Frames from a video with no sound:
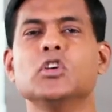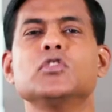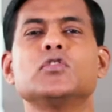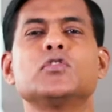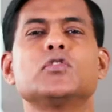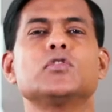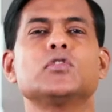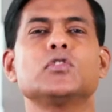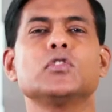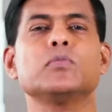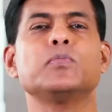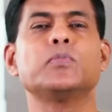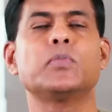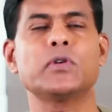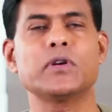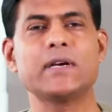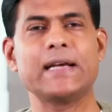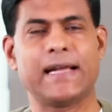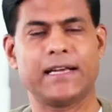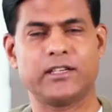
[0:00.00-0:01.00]

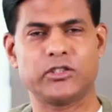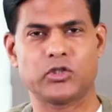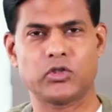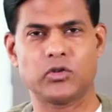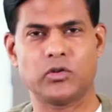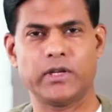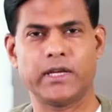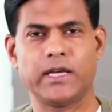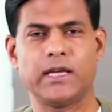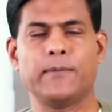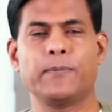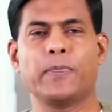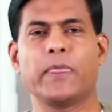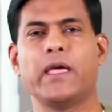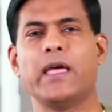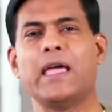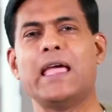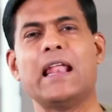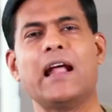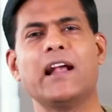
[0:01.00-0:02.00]
supernaturally,
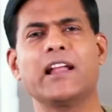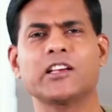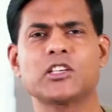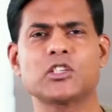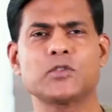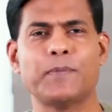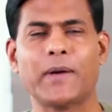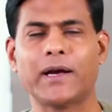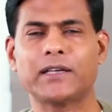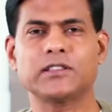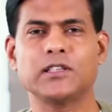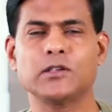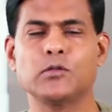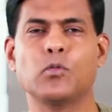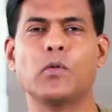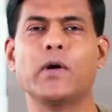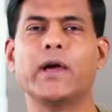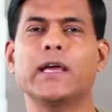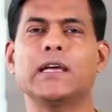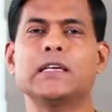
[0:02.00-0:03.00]
in unexpected
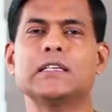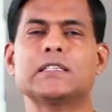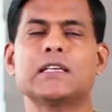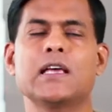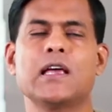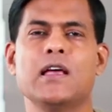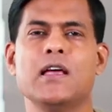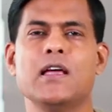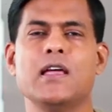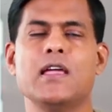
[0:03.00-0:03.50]
ways,